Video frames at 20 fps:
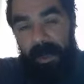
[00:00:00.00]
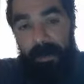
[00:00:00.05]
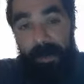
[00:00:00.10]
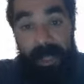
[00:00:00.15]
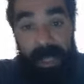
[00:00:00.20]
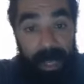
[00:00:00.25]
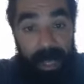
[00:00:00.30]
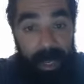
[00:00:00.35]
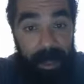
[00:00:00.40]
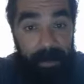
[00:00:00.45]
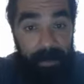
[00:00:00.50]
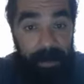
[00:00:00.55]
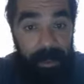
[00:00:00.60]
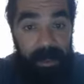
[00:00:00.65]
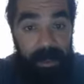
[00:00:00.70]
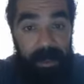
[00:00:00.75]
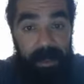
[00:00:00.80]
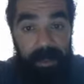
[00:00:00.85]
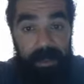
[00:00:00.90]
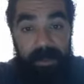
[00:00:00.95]
be
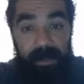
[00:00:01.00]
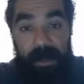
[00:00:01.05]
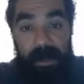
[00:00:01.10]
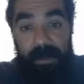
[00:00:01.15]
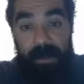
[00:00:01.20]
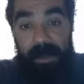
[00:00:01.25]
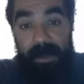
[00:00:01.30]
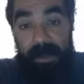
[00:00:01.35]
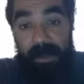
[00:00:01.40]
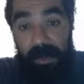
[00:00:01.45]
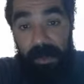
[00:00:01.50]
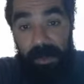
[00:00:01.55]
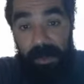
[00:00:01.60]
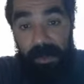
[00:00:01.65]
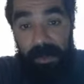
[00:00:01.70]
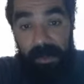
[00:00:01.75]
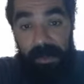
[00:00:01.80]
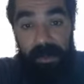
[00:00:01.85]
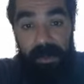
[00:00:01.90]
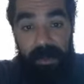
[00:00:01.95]
happy, develop good
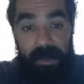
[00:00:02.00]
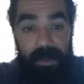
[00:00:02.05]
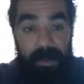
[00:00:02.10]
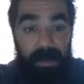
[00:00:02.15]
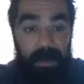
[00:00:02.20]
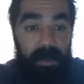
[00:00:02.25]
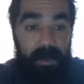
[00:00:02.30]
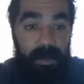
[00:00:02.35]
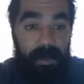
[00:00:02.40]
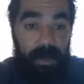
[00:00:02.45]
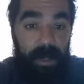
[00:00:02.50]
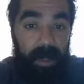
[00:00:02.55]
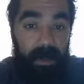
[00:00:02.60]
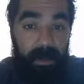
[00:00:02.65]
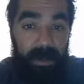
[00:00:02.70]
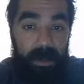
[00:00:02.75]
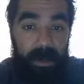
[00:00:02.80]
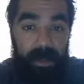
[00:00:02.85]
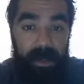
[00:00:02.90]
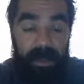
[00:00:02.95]
social
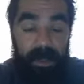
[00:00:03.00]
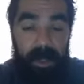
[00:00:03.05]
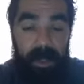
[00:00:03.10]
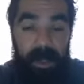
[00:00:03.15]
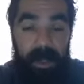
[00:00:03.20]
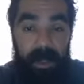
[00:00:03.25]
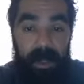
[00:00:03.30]
networks,